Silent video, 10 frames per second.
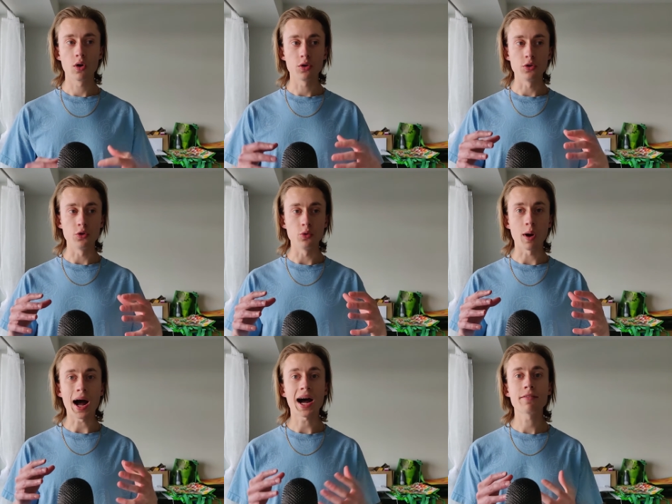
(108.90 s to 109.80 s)
you
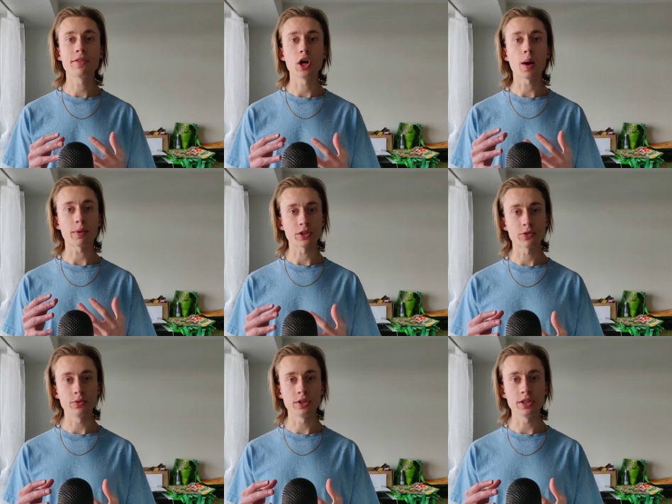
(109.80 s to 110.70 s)
have the
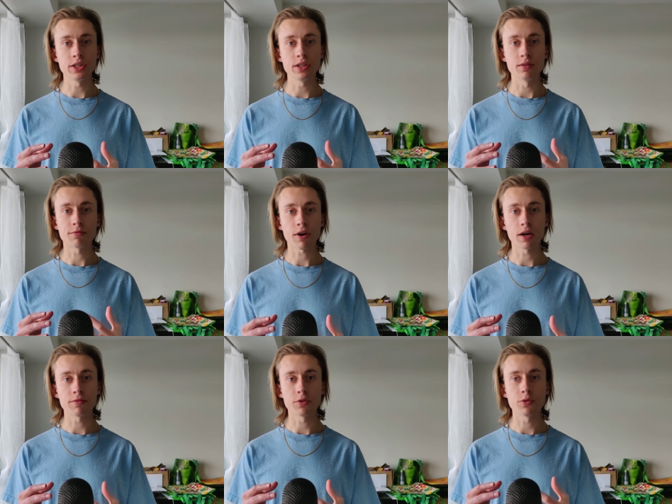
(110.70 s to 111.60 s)
opportunity in front
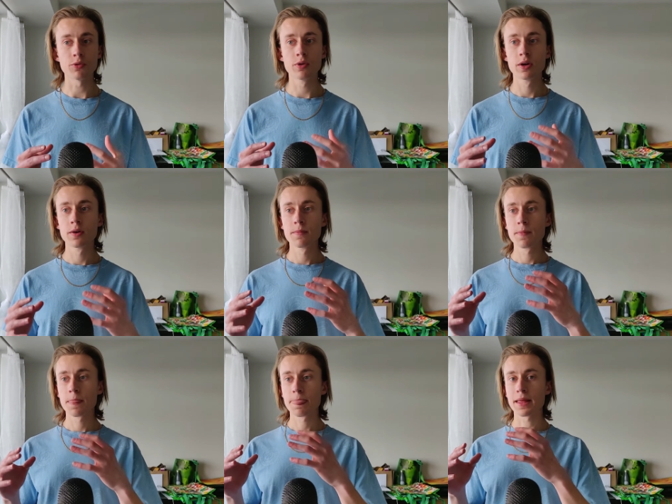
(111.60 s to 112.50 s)
of you.
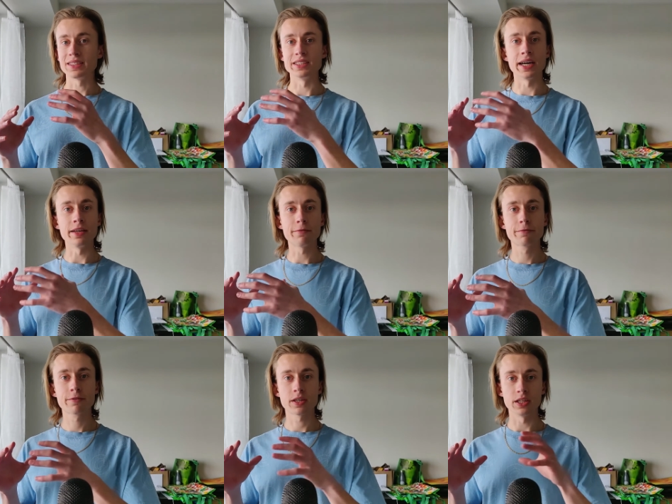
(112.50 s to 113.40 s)
Life
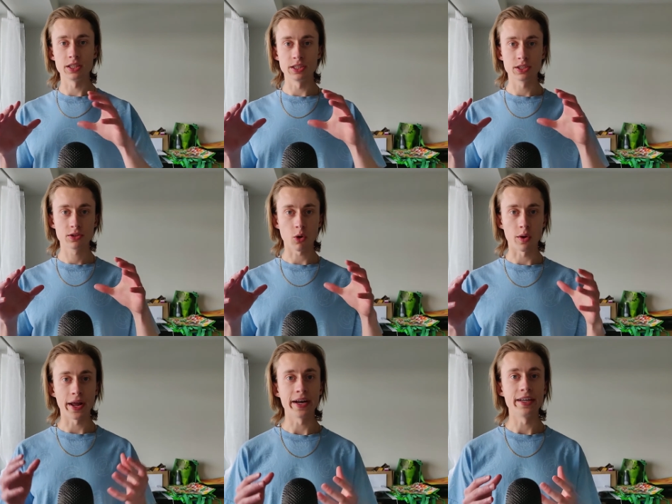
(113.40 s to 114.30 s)
is
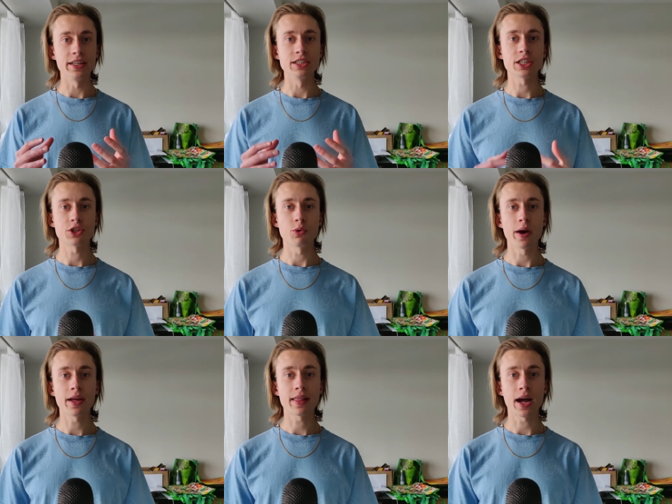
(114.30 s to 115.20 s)
oriented in such a
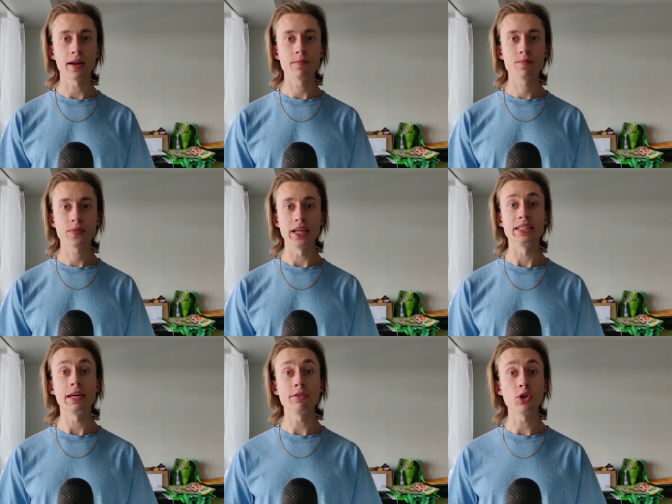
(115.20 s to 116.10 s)
way that it's
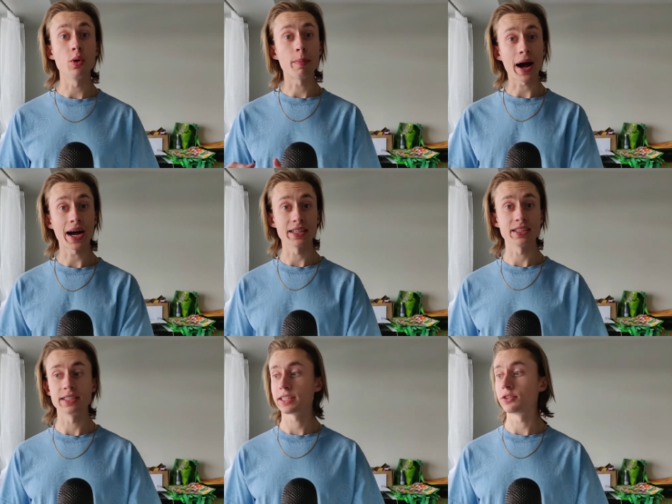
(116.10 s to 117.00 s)
giving you a pass.
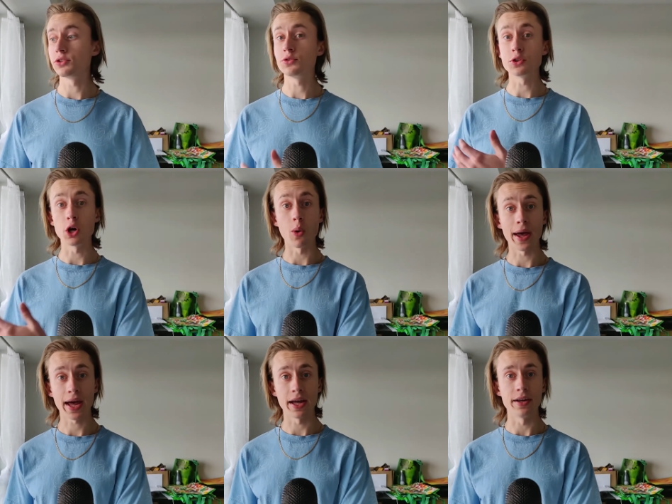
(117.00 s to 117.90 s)
It's telling you to go
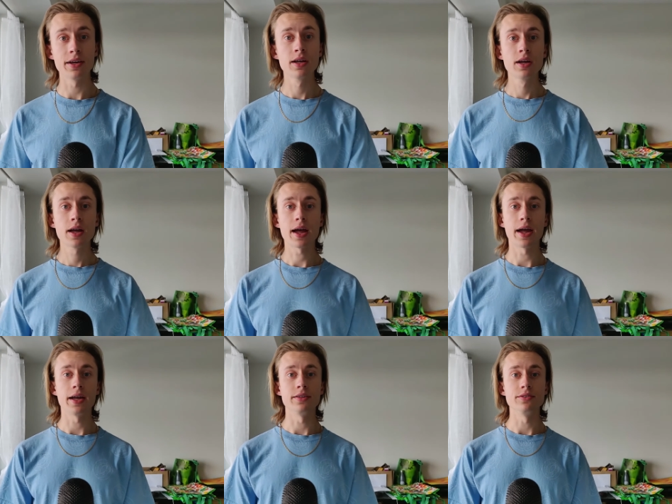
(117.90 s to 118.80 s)
ahead.
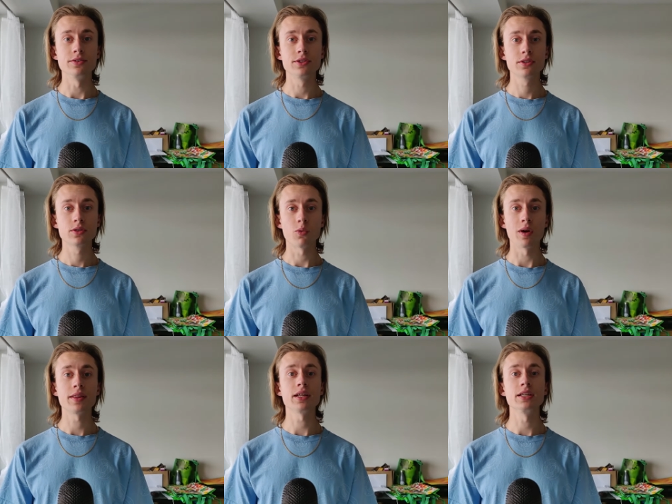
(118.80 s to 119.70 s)
And
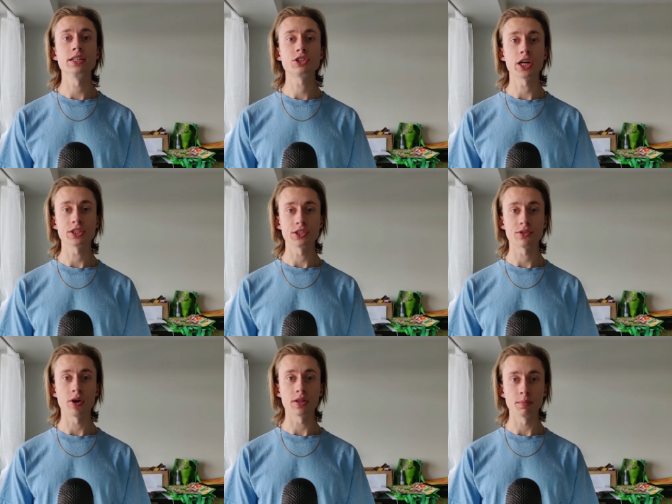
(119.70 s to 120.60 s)
one thing that he stresses
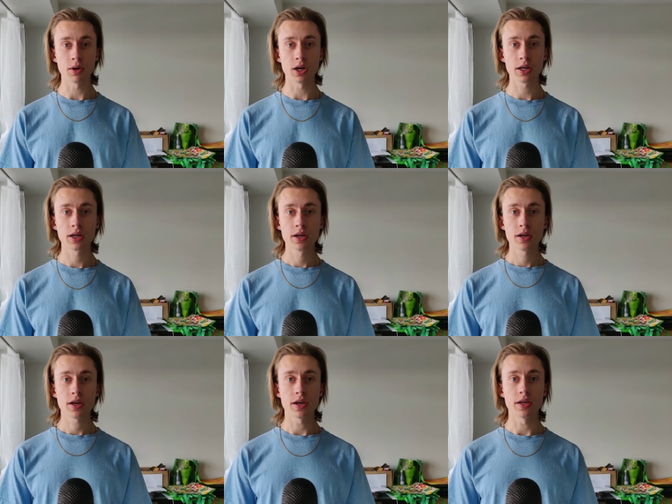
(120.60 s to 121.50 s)
throughout the book
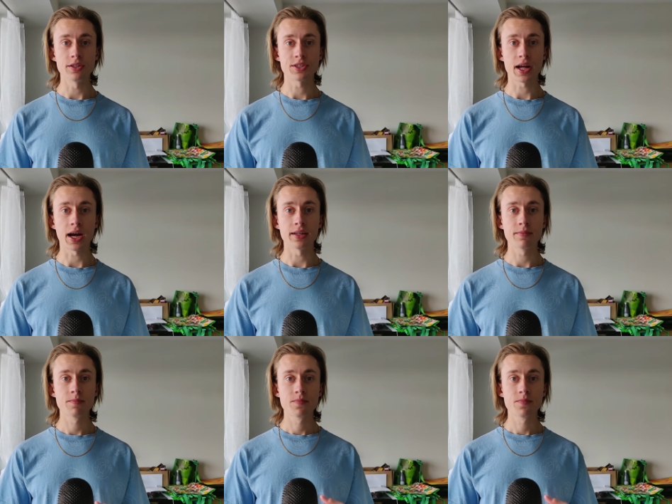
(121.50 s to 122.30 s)
is that